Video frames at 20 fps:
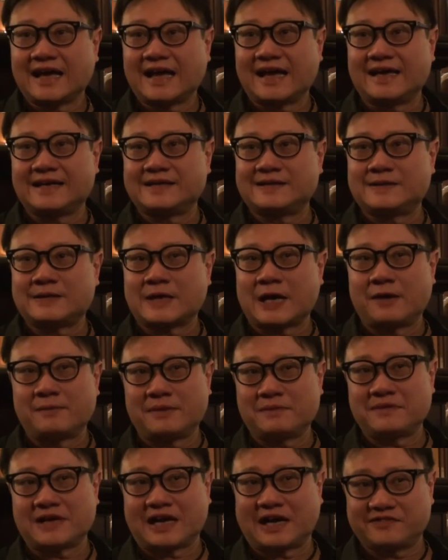And I
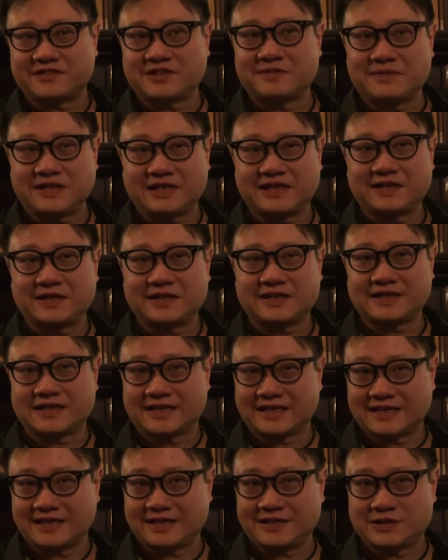remember after meeting
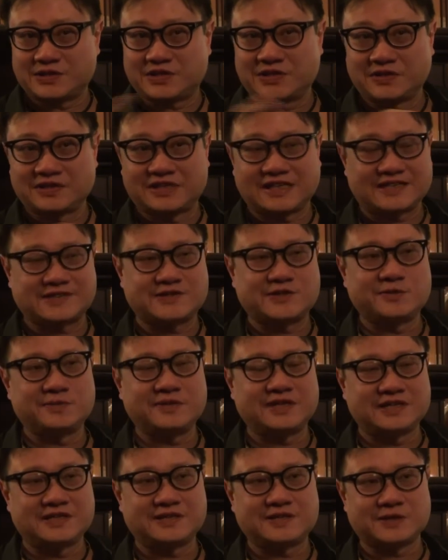Yoshihiro
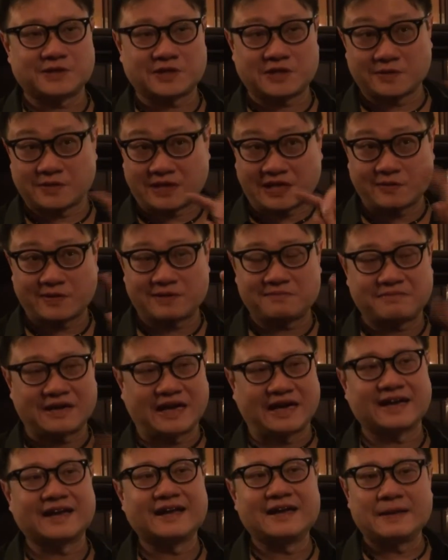Tatsumi in Tokyo, when I went
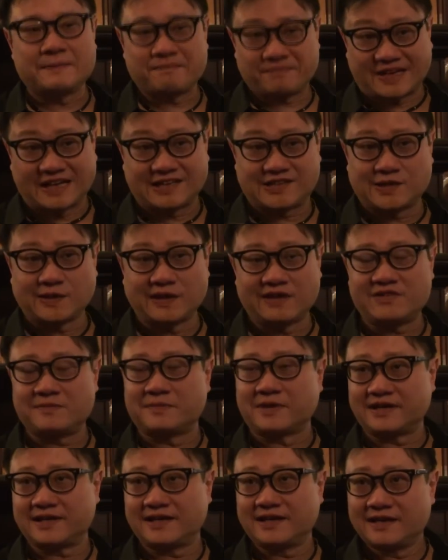back, I told
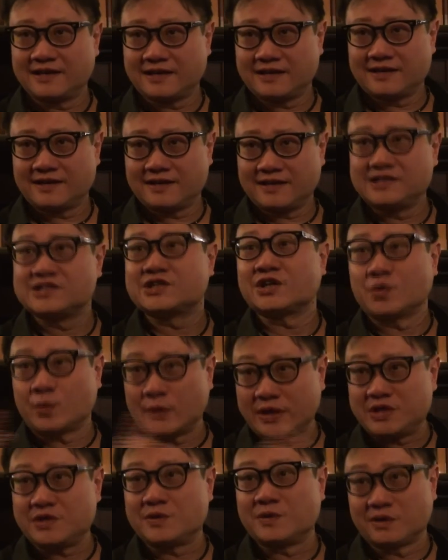everybody, he's gonna
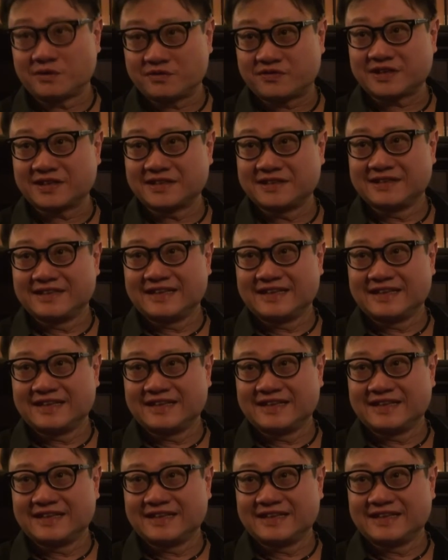win you over.